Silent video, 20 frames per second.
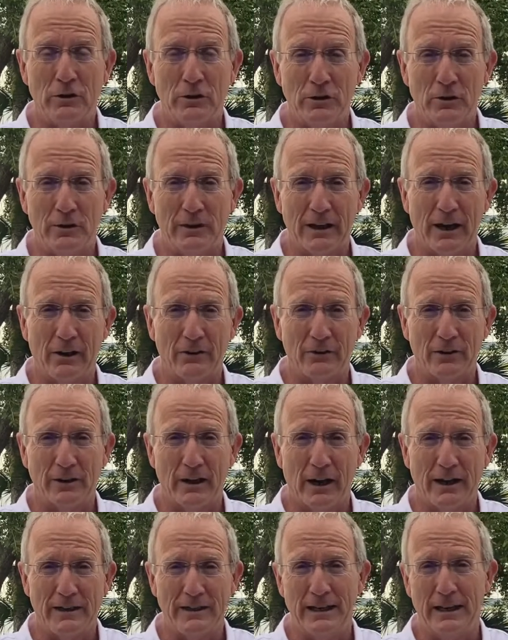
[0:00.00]

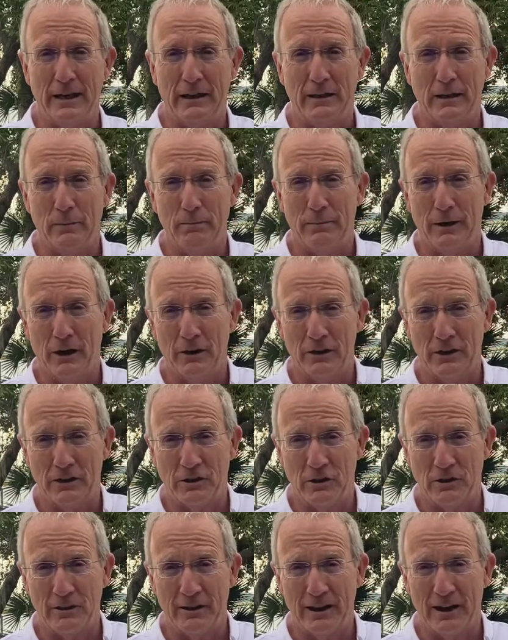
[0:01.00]
2019 compared to
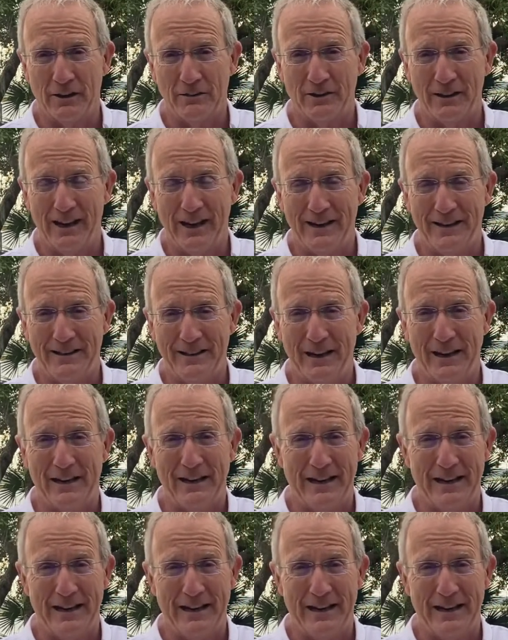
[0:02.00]
2018,